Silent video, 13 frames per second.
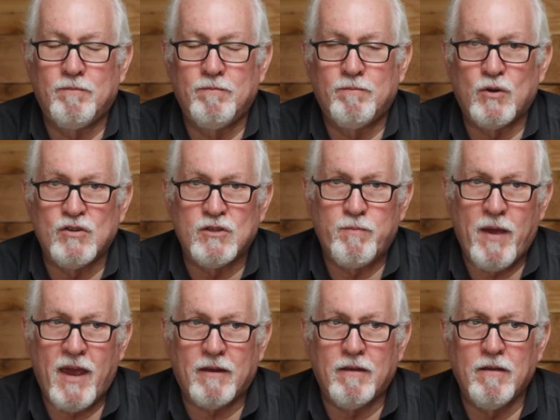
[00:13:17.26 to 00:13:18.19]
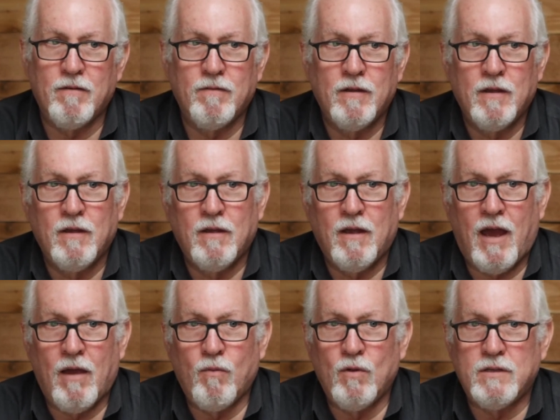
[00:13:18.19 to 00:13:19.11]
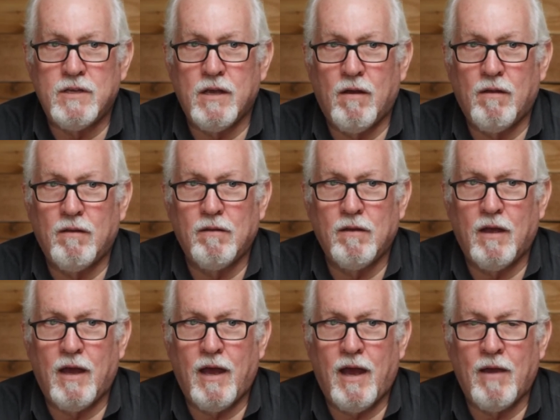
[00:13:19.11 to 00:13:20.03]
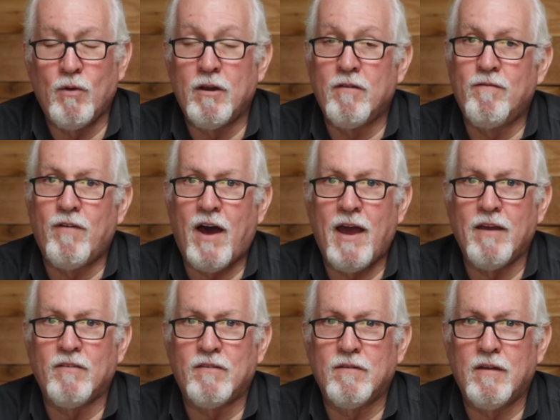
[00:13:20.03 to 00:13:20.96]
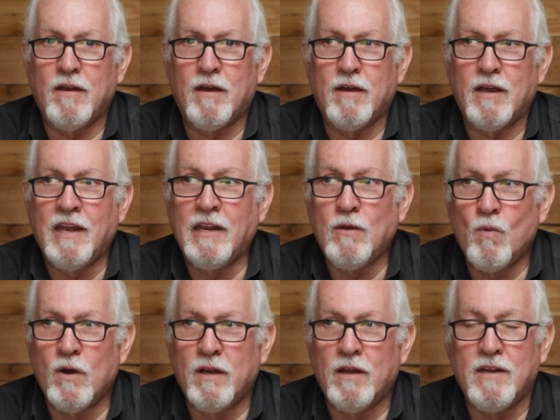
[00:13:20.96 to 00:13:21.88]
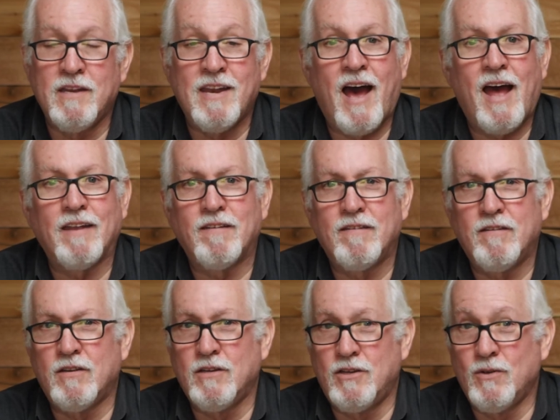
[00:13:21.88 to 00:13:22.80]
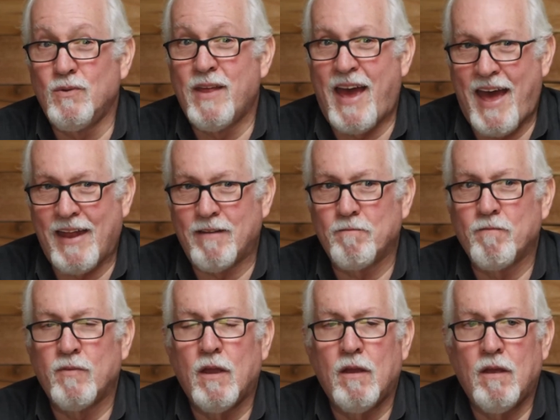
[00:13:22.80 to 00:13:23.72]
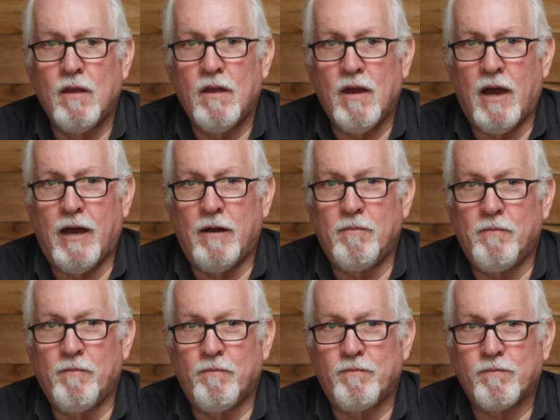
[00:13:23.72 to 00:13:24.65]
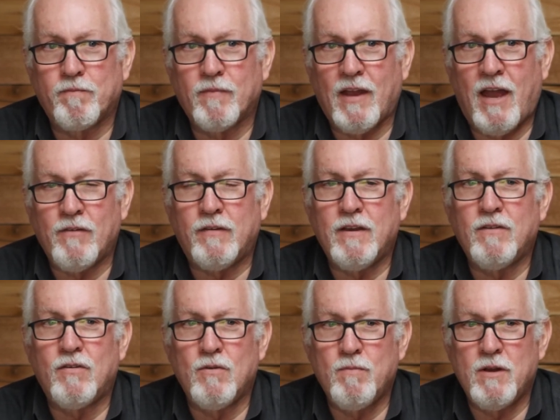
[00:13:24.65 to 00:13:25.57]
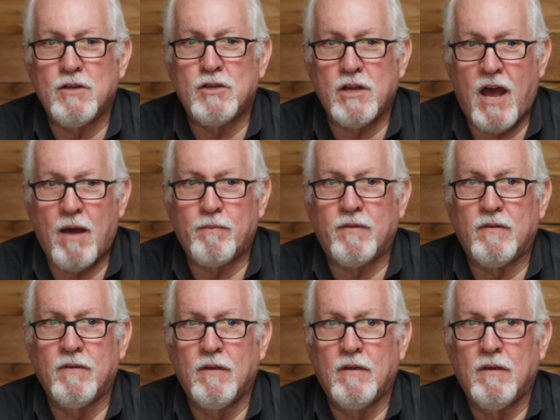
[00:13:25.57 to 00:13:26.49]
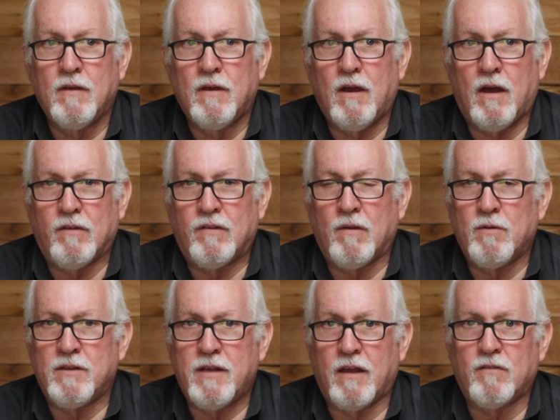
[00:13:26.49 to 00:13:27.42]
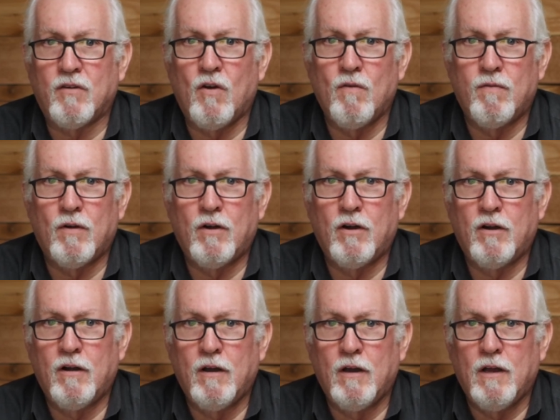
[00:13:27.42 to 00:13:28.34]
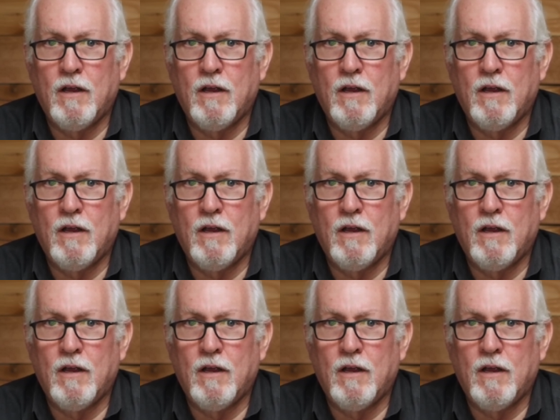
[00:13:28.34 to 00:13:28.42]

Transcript: perspective, I would advise anyone not to do that. I've seen too many shops, someone takes over,